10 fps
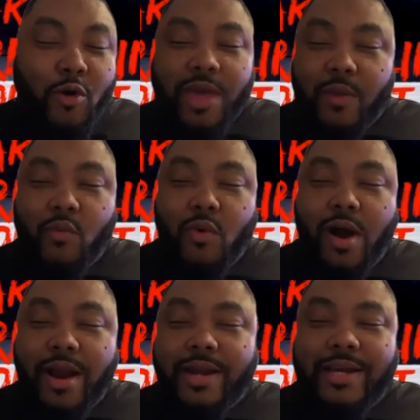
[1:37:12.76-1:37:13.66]
that
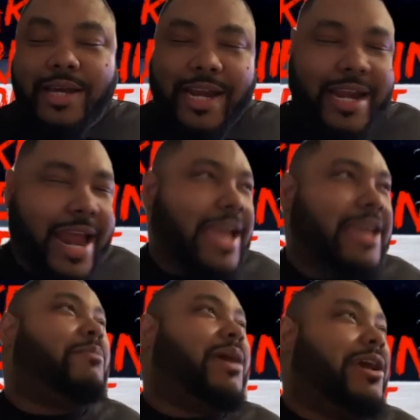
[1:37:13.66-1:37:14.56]
one
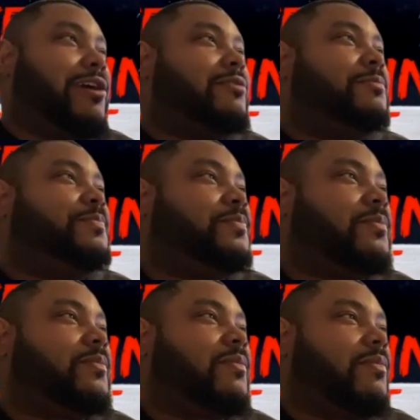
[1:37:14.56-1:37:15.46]
nightmare. That one